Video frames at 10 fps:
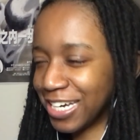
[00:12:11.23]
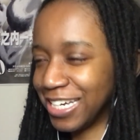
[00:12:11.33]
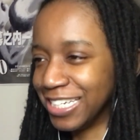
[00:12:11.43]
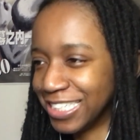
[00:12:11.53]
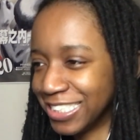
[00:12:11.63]

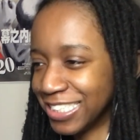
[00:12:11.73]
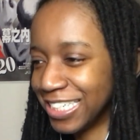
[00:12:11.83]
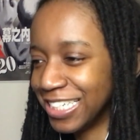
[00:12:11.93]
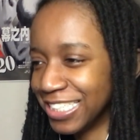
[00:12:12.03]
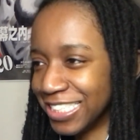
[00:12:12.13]

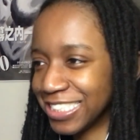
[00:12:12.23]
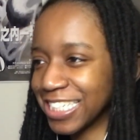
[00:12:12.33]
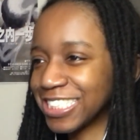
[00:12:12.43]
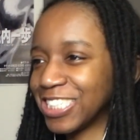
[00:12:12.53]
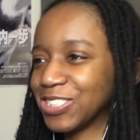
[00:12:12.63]
it's
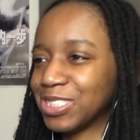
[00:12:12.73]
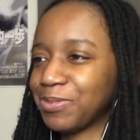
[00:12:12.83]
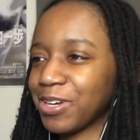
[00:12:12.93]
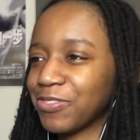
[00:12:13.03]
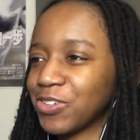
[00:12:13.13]
like
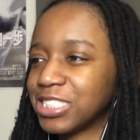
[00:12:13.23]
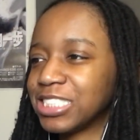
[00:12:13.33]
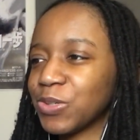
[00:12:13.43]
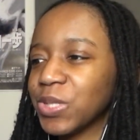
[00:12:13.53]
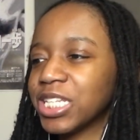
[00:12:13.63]
disrespectful
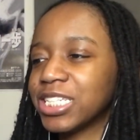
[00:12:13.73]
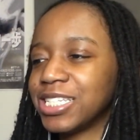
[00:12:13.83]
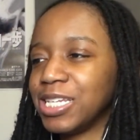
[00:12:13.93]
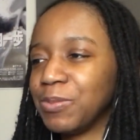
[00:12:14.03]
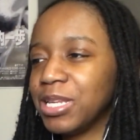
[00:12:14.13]
since they really think he's
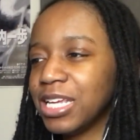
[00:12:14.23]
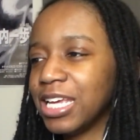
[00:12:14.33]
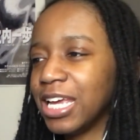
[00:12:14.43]
a demon.